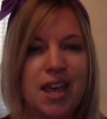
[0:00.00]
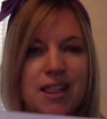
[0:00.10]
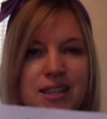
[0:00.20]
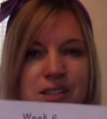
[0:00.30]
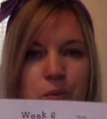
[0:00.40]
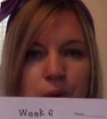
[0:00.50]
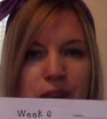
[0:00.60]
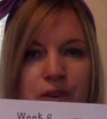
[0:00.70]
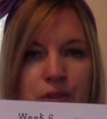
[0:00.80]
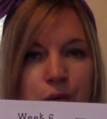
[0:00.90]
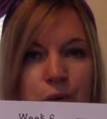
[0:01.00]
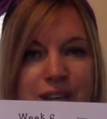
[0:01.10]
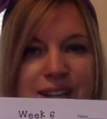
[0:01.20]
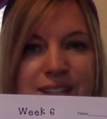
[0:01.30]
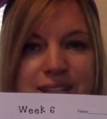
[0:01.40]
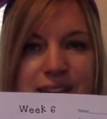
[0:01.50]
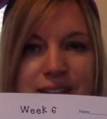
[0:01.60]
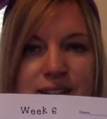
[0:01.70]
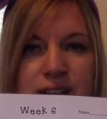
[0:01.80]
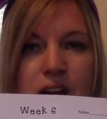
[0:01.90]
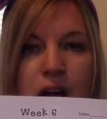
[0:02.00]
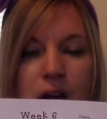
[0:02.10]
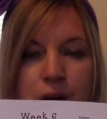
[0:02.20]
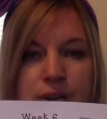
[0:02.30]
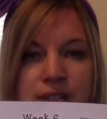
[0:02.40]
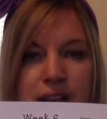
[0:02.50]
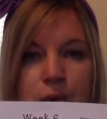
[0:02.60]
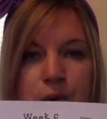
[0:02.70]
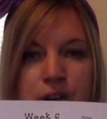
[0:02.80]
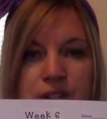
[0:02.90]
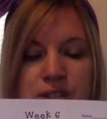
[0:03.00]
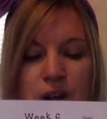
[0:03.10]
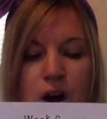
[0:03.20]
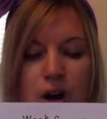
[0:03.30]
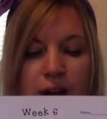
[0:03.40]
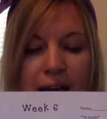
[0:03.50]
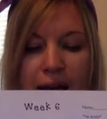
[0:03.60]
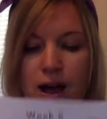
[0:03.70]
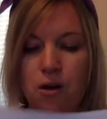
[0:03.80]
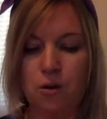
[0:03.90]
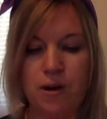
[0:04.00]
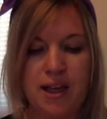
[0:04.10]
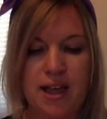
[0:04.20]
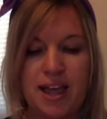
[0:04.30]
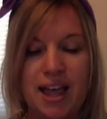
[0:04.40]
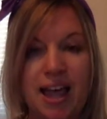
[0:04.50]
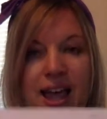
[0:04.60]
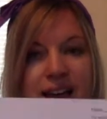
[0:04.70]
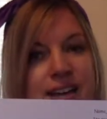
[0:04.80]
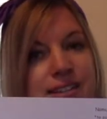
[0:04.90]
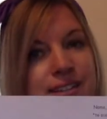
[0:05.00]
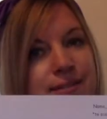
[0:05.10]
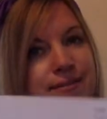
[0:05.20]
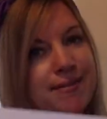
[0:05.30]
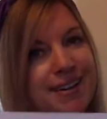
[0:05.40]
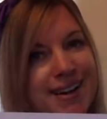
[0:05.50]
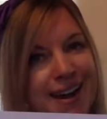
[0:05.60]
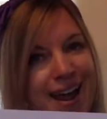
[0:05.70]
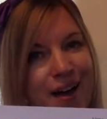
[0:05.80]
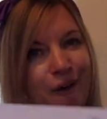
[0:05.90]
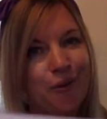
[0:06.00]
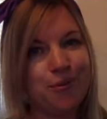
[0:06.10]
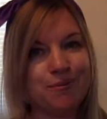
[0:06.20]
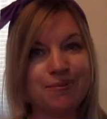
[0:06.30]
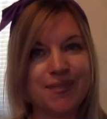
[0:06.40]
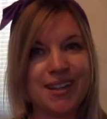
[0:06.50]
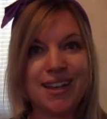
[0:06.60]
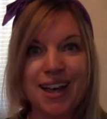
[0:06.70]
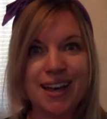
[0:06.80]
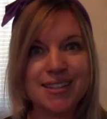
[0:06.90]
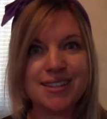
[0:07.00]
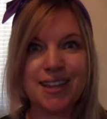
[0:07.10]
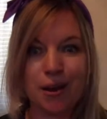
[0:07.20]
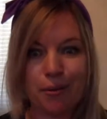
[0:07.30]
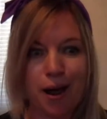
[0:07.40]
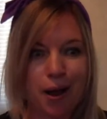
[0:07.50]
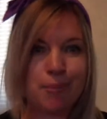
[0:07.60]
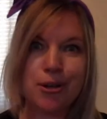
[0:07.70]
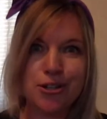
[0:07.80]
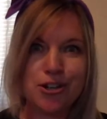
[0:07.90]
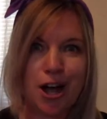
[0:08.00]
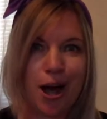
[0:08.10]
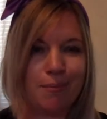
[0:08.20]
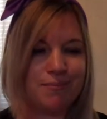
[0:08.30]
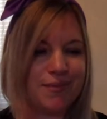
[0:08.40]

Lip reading: This week, for week 6, our sight words are how and now. Yes, they rhyme. Good job.